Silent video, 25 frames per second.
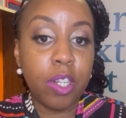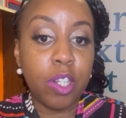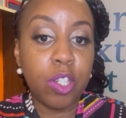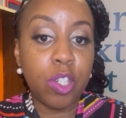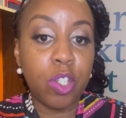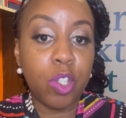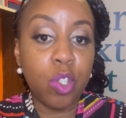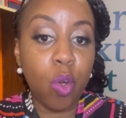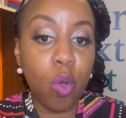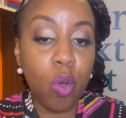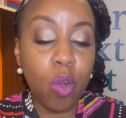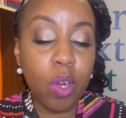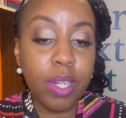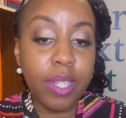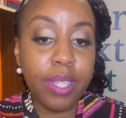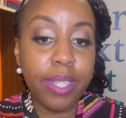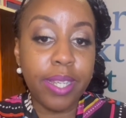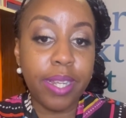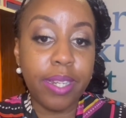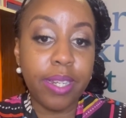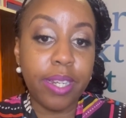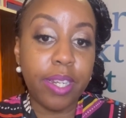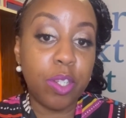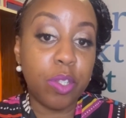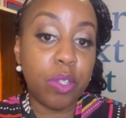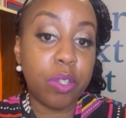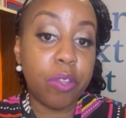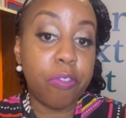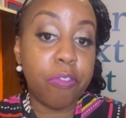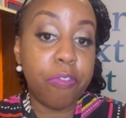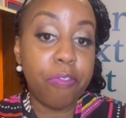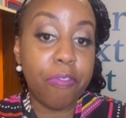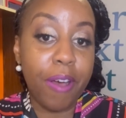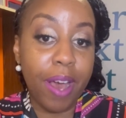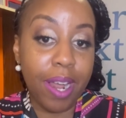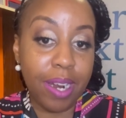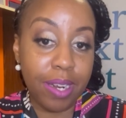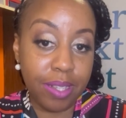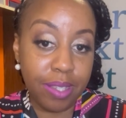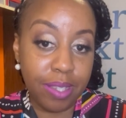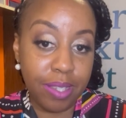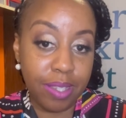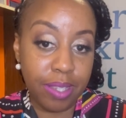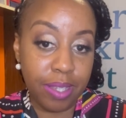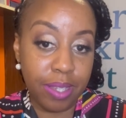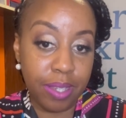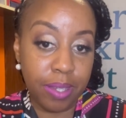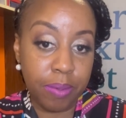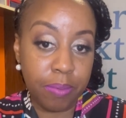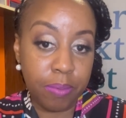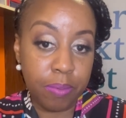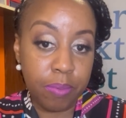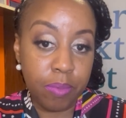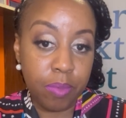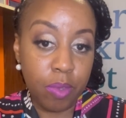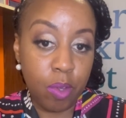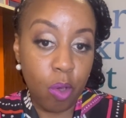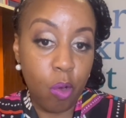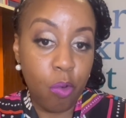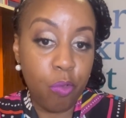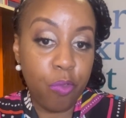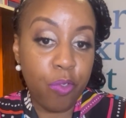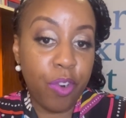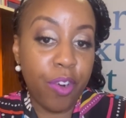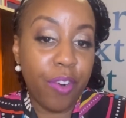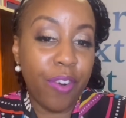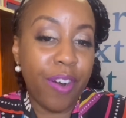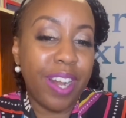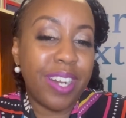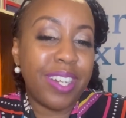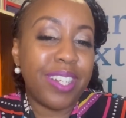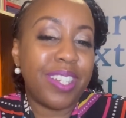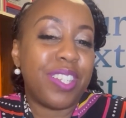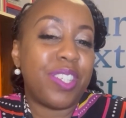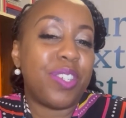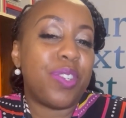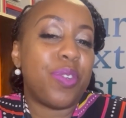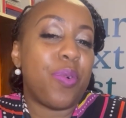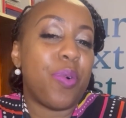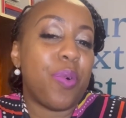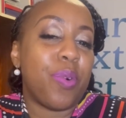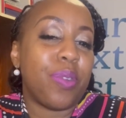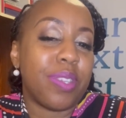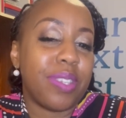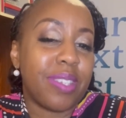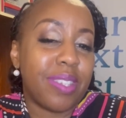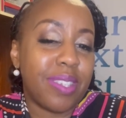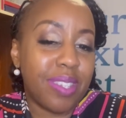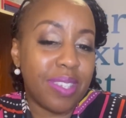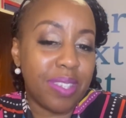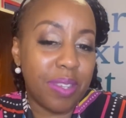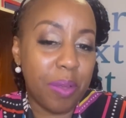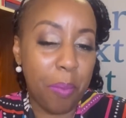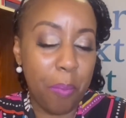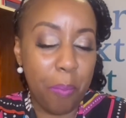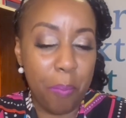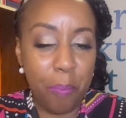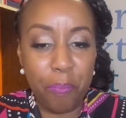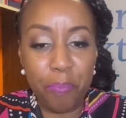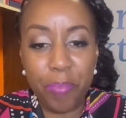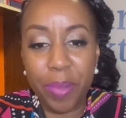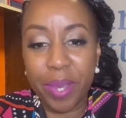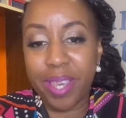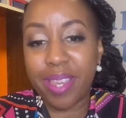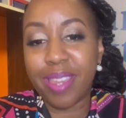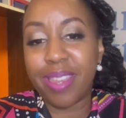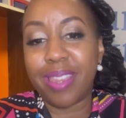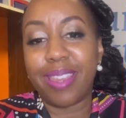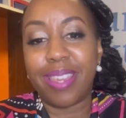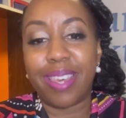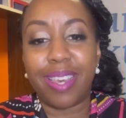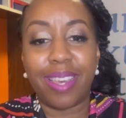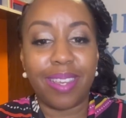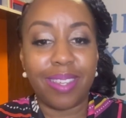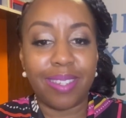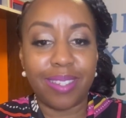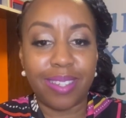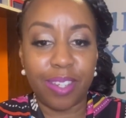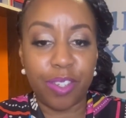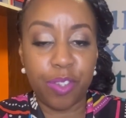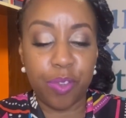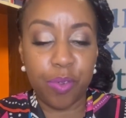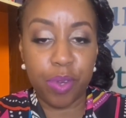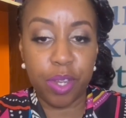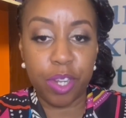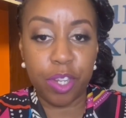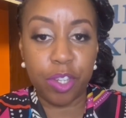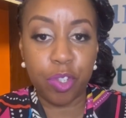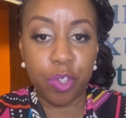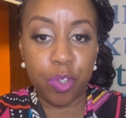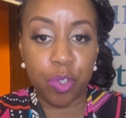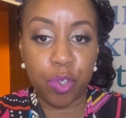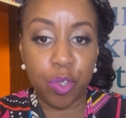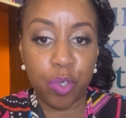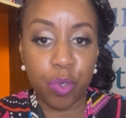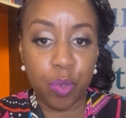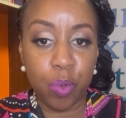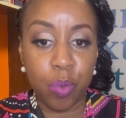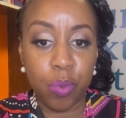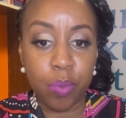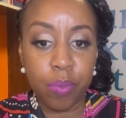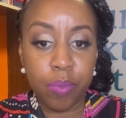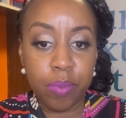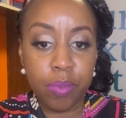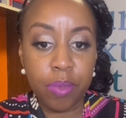don't get into the fallacy of grandiose big things that you need to do